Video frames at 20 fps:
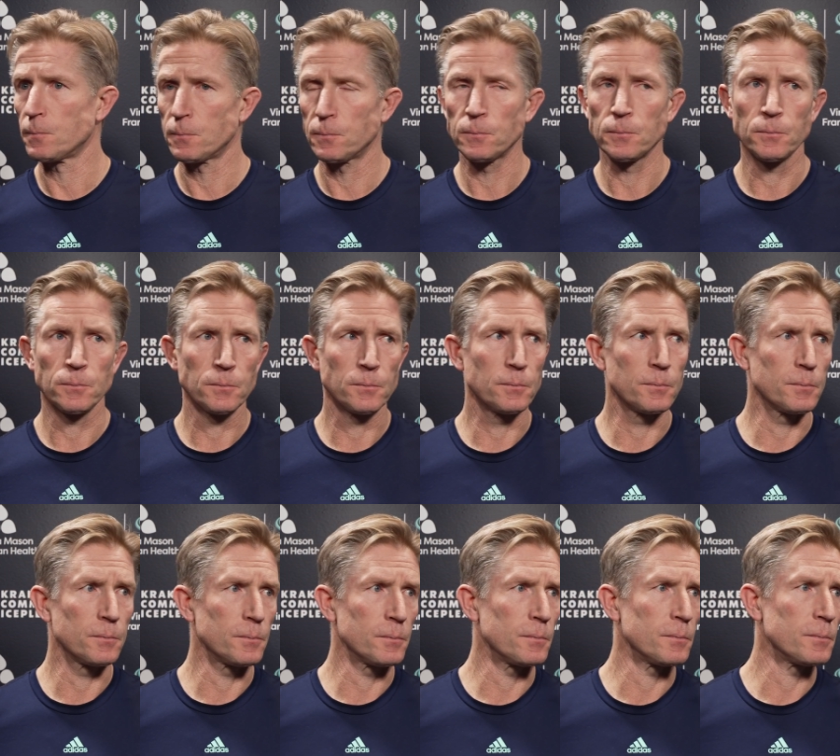Jay, would you
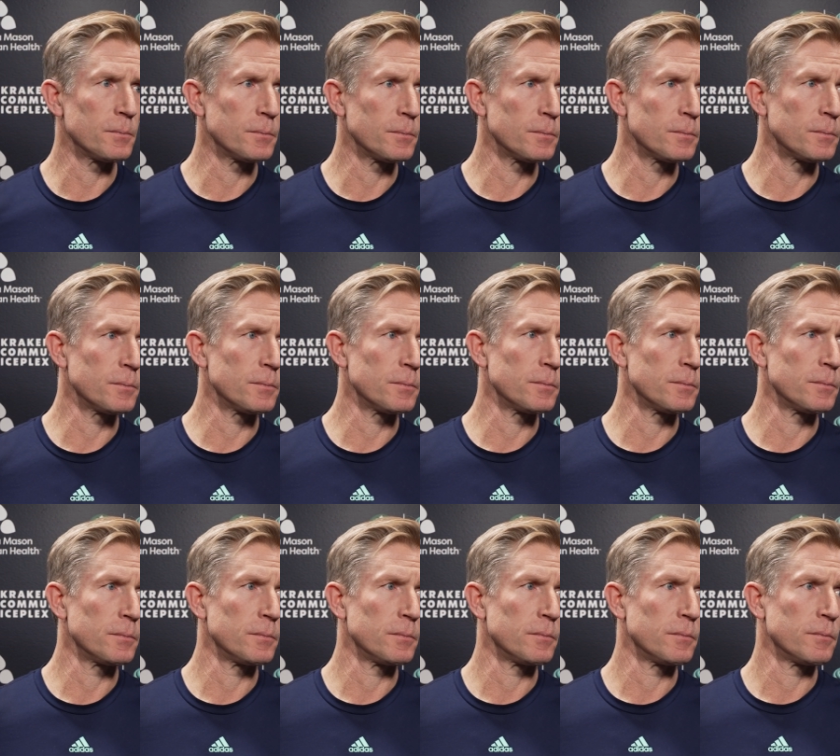say? I mean, it
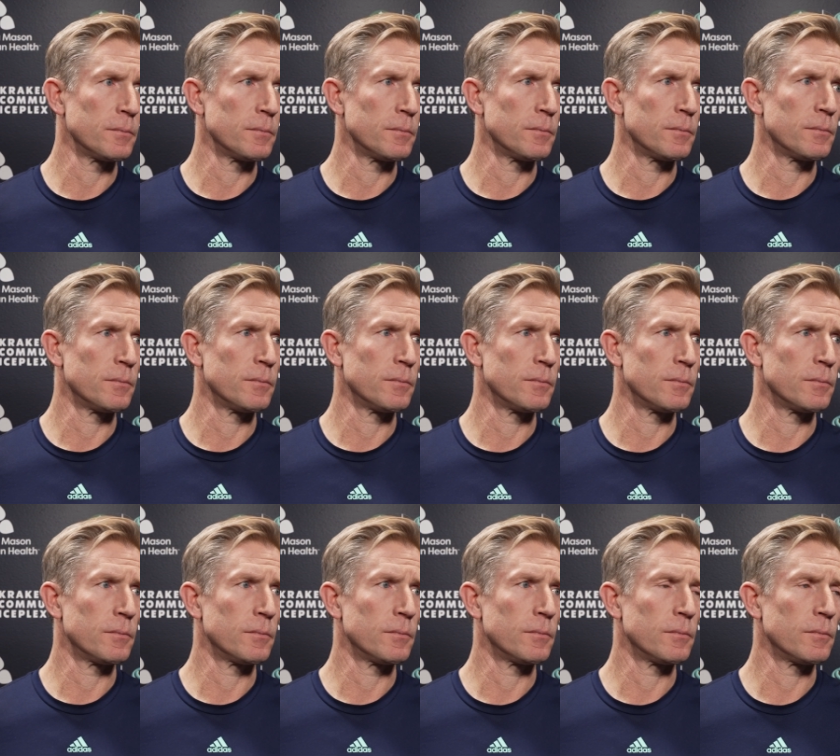looks like
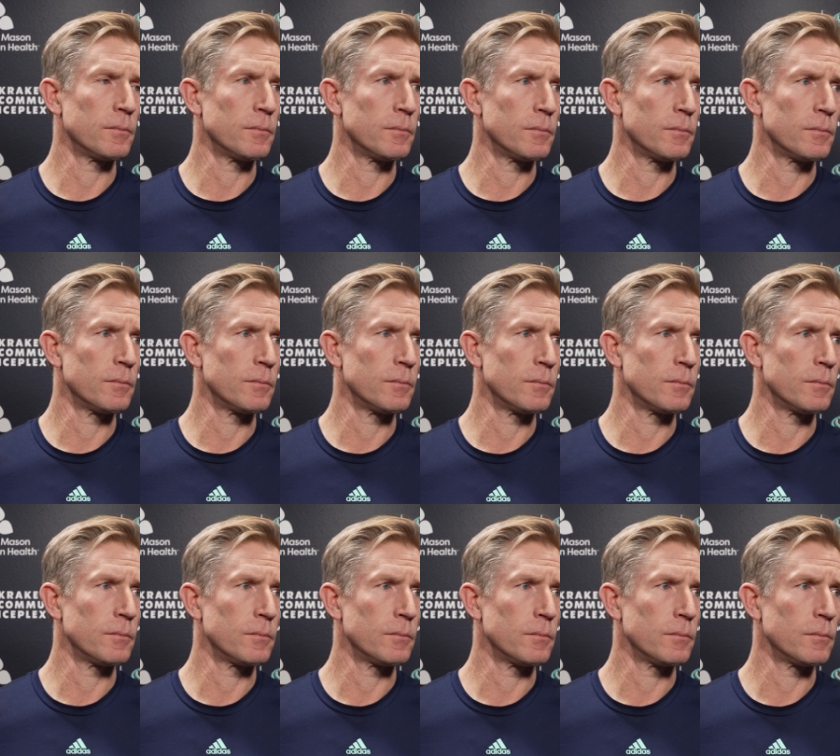personnel-wise, lines
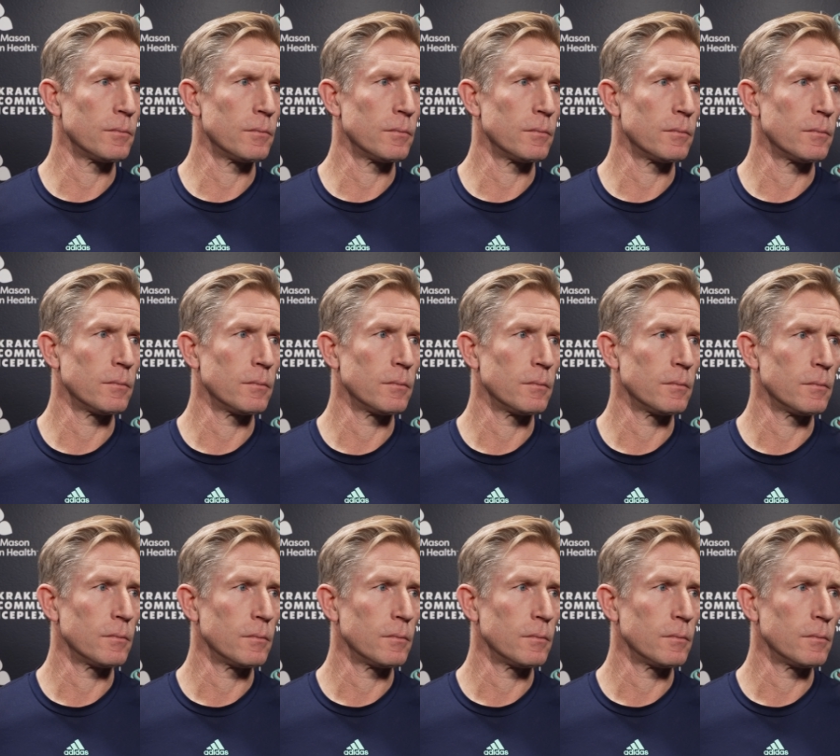looked a little different today. Even